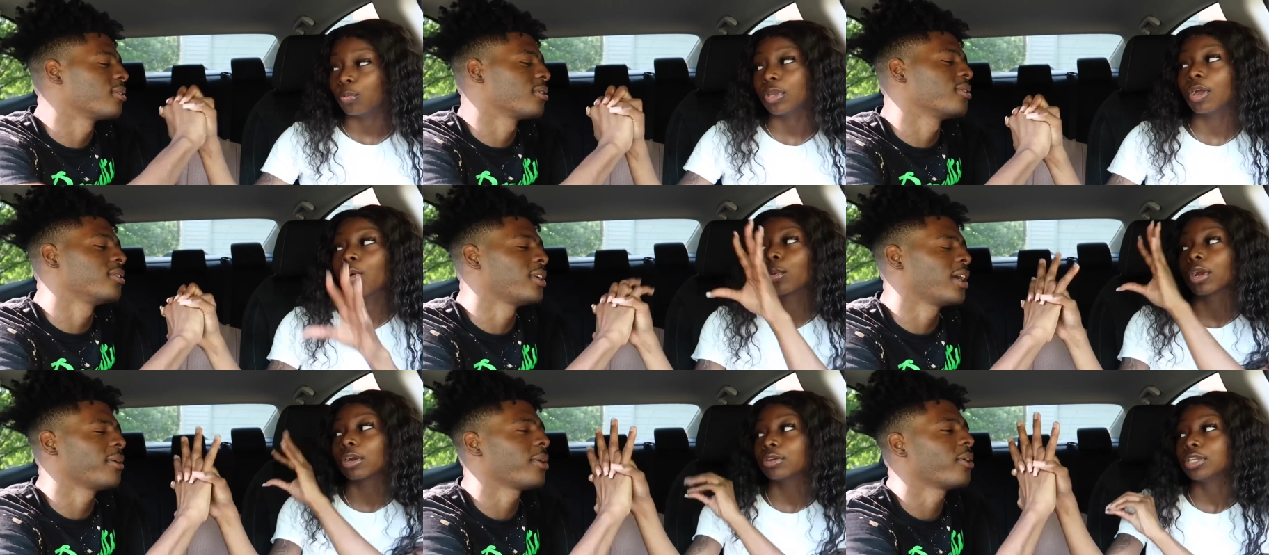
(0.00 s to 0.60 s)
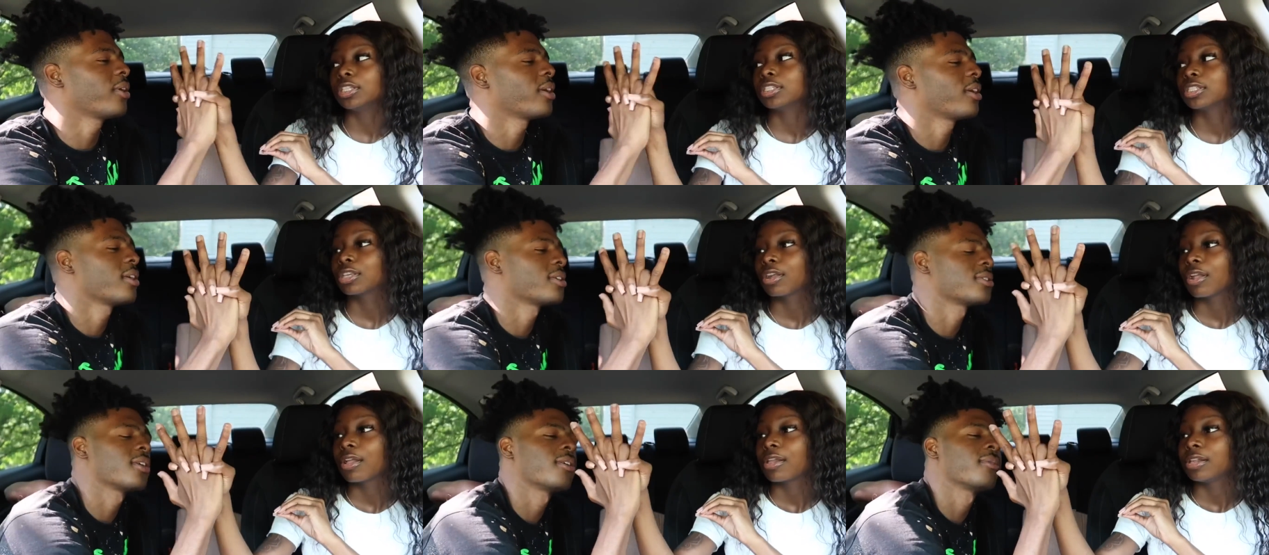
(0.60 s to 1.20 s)
Speaker 1: we gonna
Speaker 2: work on your
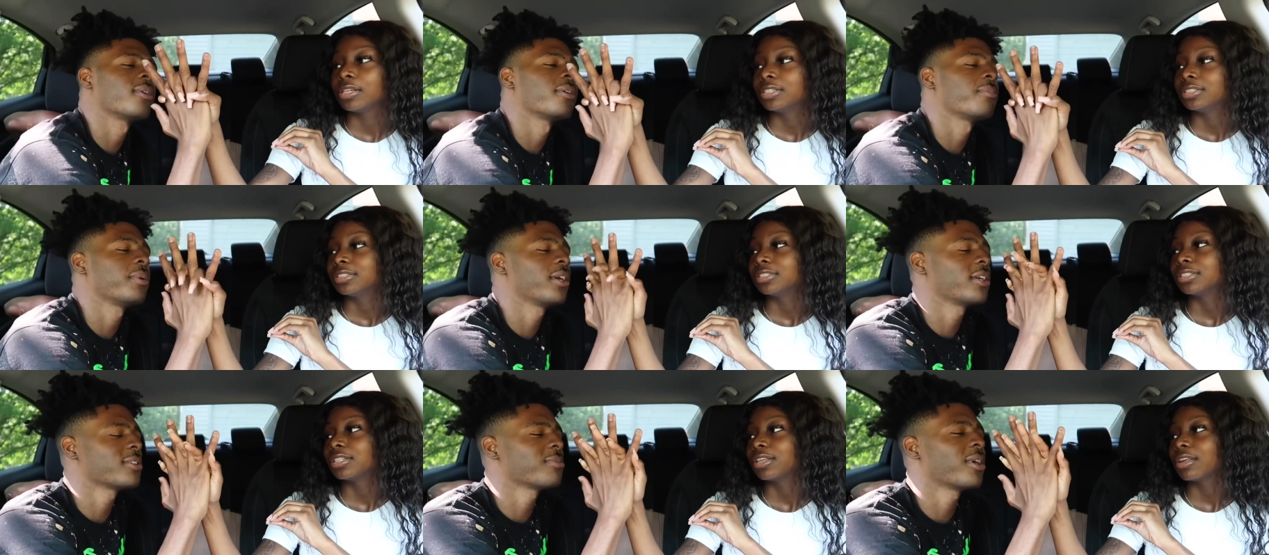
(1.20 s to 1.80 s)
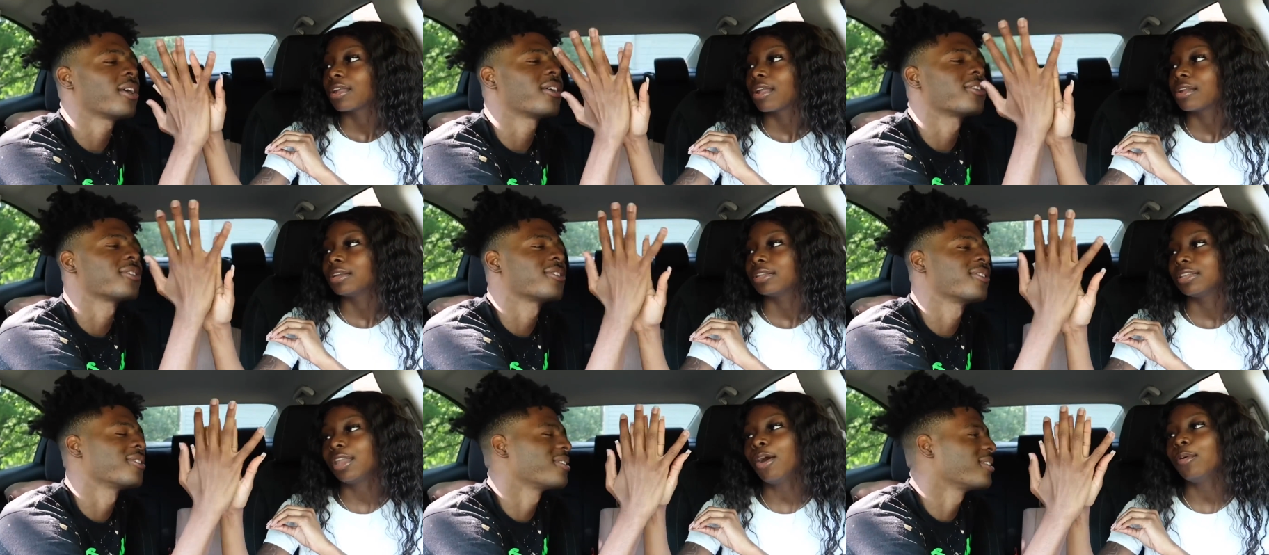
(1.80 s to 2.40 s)
hands down there big as mine.
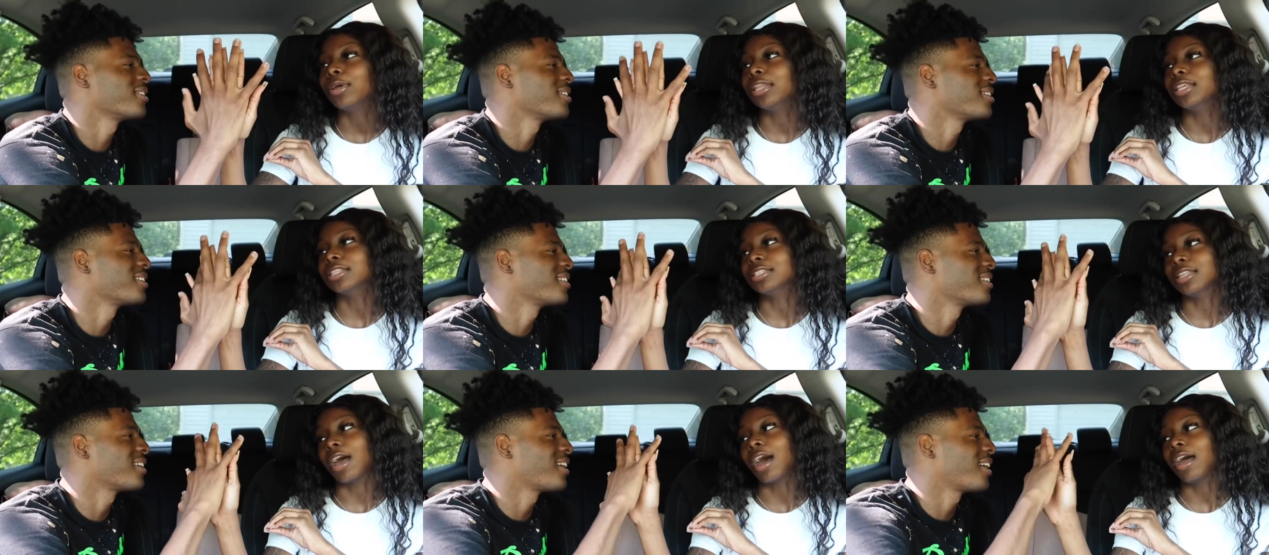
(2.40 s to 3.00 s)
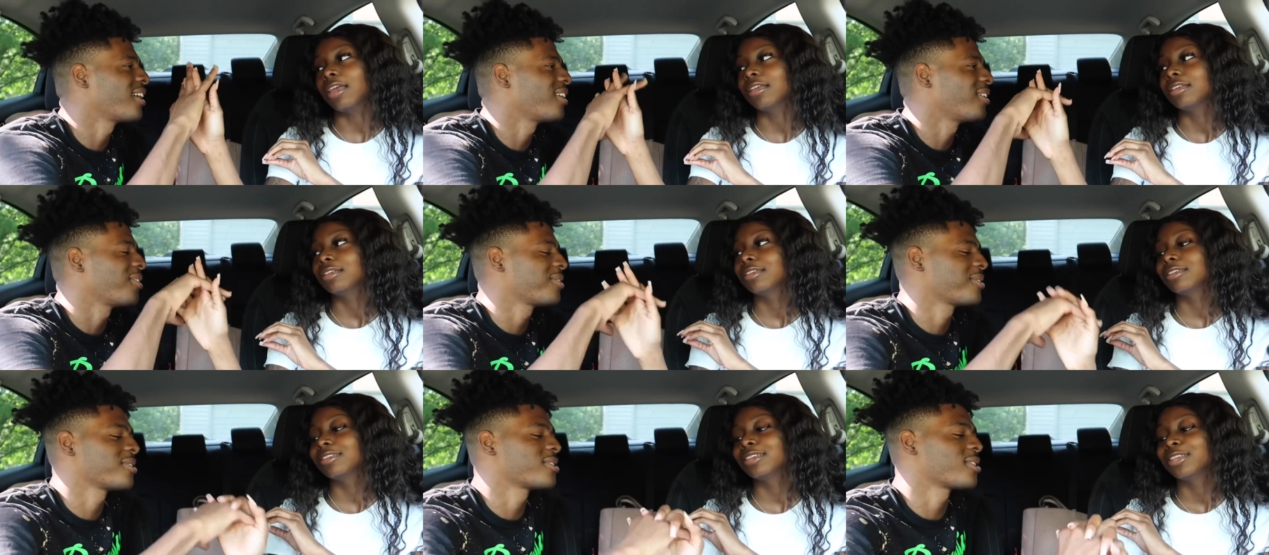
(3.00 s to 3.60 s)
Speaker 1: No it is not.
Speaker 2: I
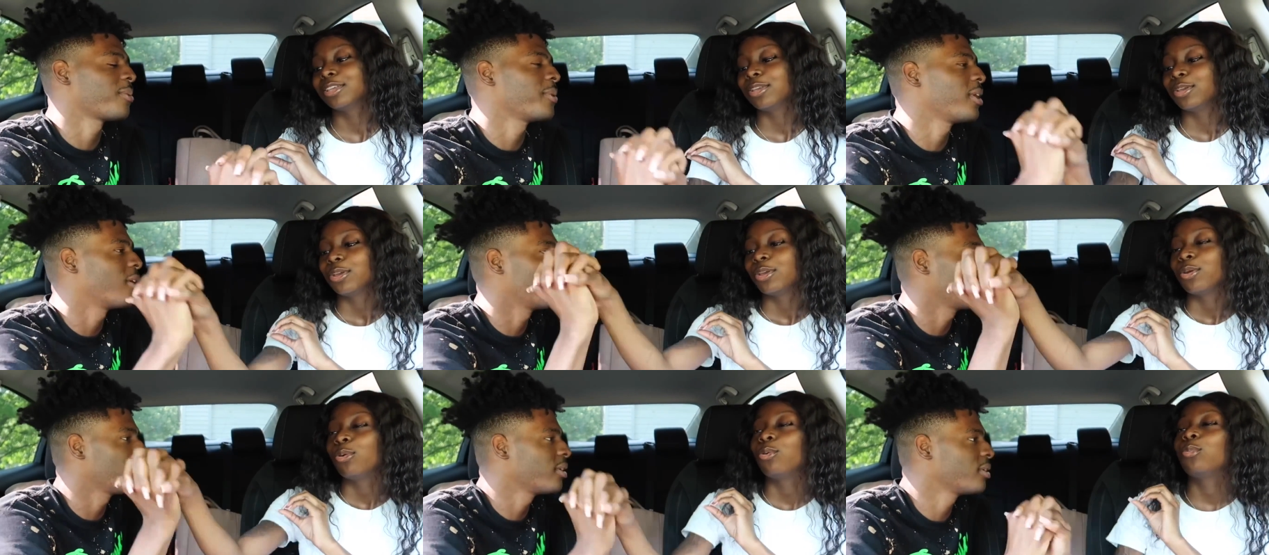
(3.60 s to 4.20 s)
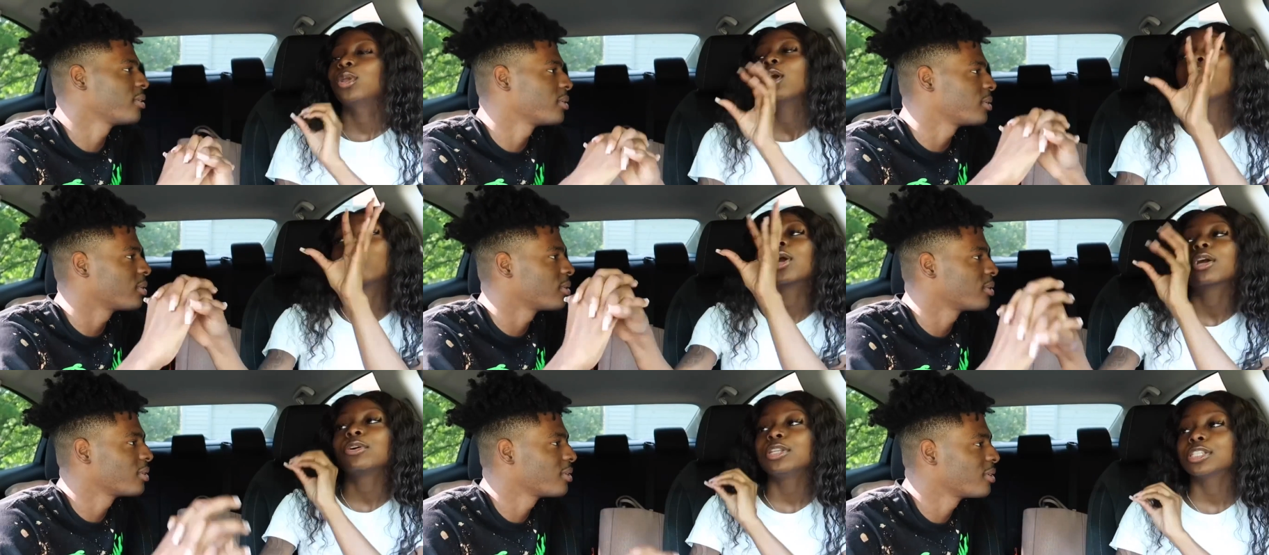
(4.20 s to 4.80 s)
know. So we gonna what?
Speaker 1: We gonna
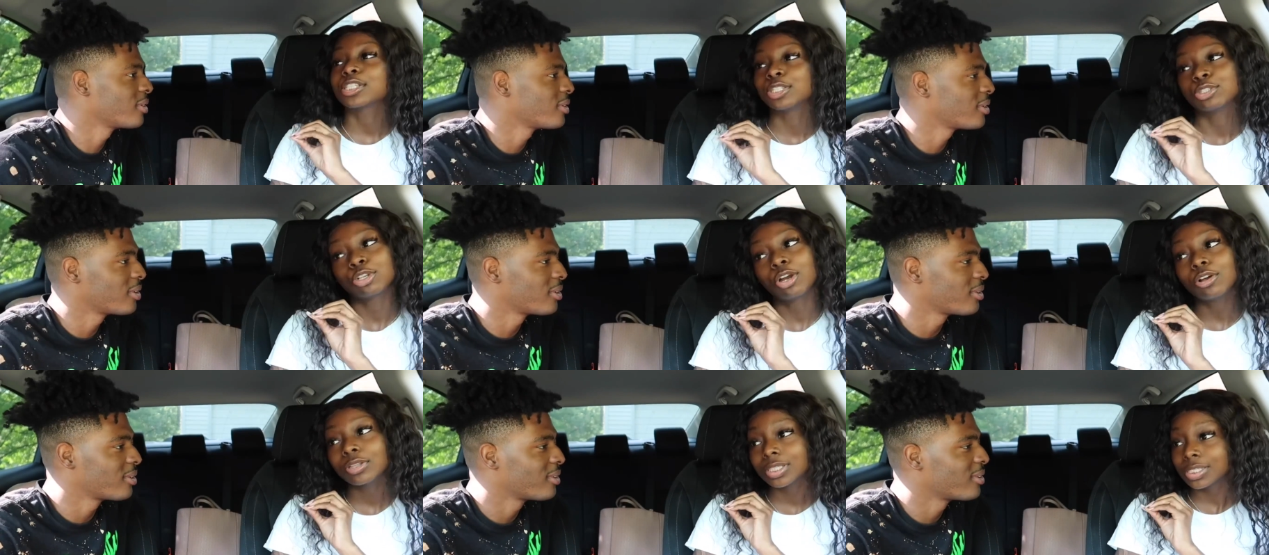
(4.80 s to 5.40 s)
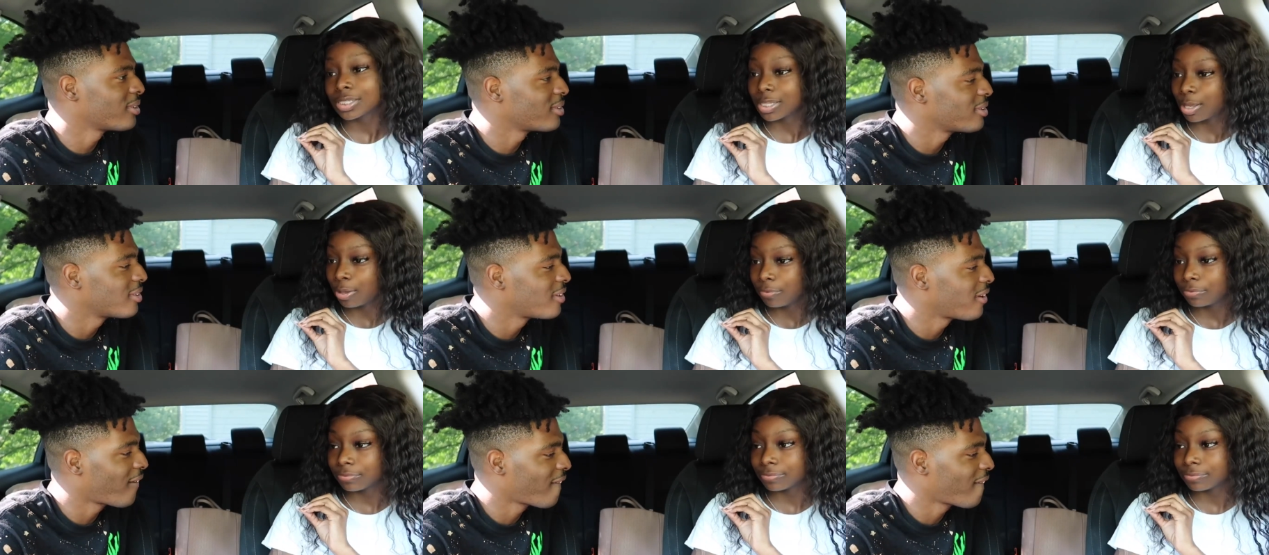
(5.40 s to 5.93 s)
work on this control and stuff.